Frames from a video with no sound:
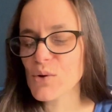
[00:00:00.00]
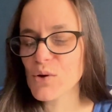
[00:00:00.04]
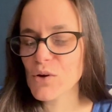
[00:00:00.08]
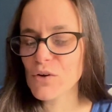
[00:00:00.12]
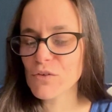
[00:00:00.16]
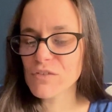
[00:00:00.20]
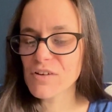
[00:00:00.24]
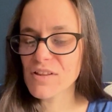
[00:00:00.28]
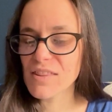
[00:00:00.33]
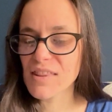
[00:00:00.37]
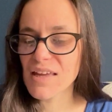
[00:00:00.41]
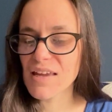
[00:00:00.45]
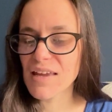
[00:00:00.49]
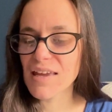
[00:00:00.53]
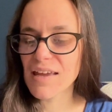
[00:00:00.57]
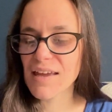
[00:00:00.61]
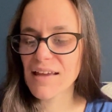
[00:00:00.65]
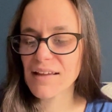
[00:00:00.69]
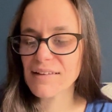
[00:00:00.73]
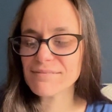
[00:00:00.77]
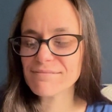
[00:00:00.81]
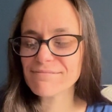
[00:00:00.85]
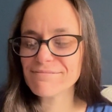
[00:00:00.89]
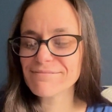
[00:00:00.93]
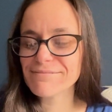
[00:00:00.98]
overthink
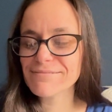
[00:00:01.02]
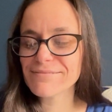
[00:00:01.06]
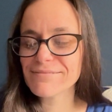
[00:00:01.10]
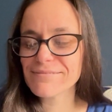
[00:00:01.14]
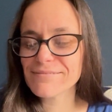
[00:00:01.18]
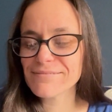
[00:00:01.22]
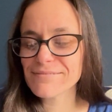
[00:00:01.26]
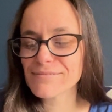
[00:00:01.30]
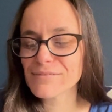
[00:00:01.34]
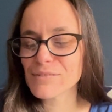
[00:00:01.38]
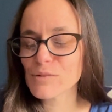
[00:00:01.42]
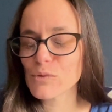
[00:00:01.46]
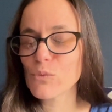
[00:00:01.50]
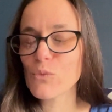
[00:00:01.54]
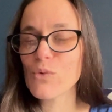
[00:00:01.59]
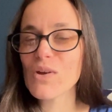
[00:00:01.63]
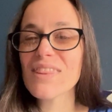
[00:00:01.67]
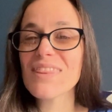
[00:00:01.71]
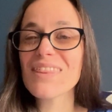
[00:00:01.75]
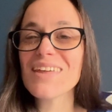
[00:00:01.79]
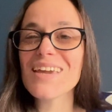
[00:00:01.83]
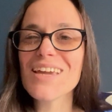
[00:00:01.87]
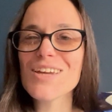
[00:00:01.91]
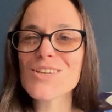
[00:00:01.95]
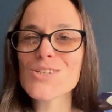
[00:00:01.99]
it. We
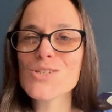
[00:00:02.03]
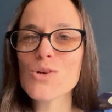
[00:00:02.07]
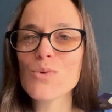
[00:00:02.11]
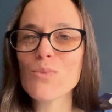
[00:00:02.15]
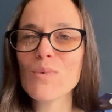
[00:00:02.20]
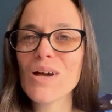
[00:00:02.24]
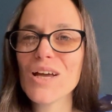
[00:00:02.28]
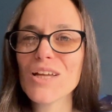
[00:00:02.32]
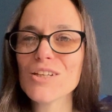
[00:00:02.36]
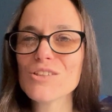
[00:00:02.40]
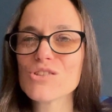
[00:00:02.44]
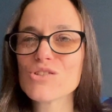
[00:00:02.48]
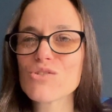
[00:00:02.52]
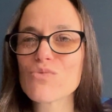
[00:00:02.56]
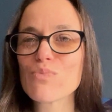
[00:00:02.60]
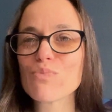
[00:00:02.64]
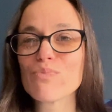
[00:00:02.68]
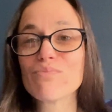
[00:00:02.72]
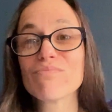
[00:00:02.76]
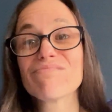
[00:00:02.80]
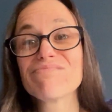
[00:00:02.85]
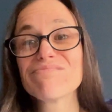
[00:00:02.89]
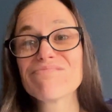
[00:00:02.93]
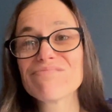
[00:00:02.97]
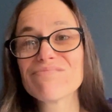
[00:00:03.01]
think too much.
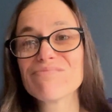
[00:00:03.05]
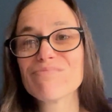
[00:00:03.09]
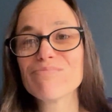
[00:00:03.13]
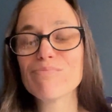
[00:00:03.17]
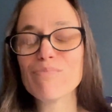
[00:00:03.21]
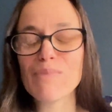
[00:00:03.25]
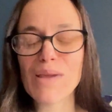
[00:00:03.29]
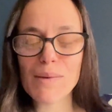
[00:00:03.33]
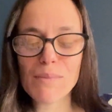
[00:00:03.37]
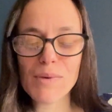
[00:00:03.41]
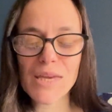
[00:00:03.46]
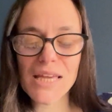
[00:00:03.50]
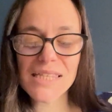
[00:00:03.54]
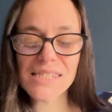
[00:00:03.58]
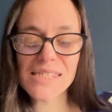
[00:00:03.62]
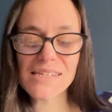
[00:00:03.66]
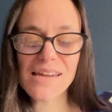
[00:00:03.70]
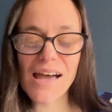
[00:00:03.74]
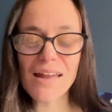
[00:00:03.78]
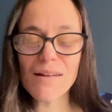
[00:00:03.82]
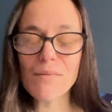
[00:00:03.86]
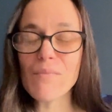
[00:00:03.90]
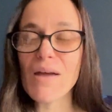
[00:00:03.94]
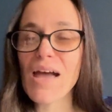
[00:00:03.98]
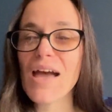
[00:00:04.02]
Maybe it's
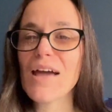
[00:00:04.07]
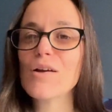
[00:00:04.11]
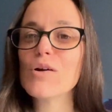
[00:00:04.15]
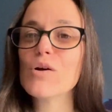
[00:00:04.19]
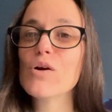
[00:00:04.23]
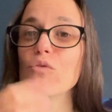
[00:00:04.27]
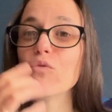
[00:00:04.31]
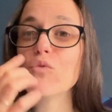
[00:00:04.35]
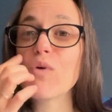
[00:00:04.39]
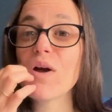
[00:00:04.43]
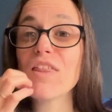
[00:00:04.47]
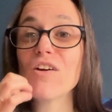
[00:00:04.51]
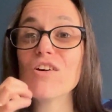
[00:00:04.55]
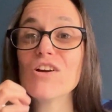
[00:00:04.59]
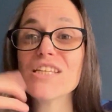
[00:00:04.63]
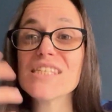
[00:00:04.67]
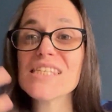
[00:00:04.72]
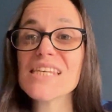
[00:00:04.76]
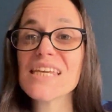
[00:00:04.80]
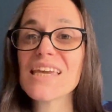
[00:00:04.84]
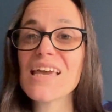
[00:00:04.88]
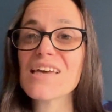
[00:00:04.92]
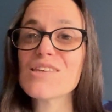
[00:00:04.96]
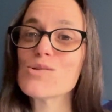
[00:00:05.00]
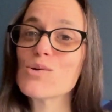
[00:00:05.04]
not a matter of whether it's a
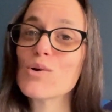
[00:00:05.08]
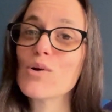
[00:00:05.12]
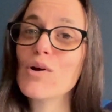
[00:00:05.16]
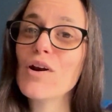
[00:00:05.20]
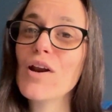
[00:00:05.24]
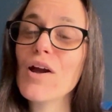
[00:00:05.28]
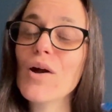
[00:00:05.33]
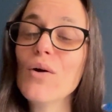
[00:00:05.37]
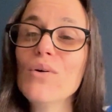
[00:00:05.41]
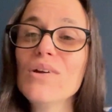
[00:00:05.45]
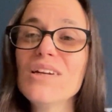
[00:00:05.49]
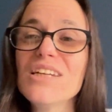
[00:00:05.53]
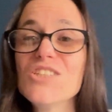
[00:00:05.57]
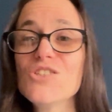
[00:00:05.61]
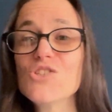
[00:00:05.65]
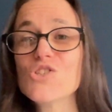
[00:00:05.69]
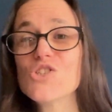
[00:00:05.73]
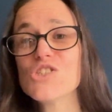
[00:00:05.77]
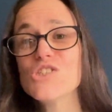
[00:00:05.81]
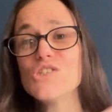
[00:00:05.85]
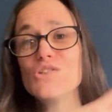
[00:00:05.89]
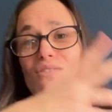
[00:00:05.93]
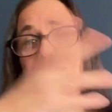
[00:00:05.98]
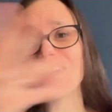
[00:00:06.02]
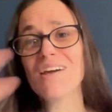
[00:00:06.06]
yes or a no, and it's
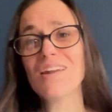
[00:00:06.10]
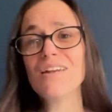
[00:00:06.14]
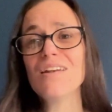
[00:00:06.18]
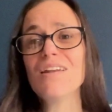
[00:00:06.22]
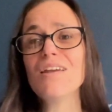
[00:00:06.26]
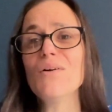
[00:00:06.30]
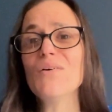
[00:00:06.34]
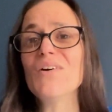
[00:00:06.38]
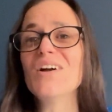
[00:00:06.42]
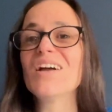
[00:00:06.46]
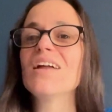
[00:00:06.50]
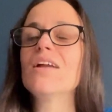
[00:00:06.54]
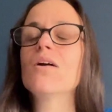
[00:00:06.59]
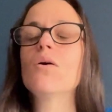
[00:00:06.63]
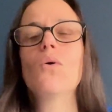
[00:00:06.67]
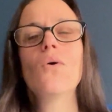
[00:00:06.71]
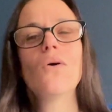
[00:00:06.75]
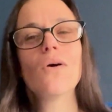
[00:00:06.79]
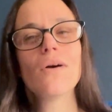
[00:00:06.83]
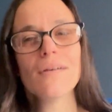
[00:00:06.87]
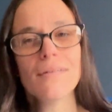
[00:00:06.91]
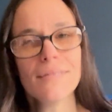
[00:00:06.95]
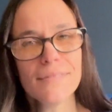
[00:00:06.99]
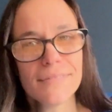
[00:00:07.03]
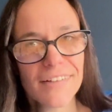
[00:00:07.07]
just you got to do it
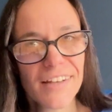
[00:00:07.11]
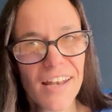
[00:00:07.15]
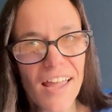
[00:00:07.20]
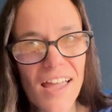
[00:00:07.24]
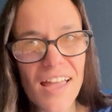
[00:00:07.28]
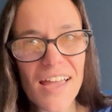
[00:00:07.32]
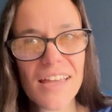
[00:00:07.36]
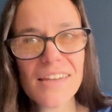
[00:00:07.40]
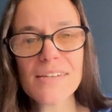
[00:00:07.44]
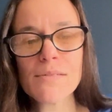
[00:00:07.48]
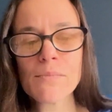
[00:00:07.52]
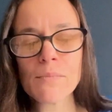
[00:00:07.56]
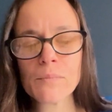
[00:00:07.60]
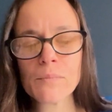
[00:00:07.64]
or not.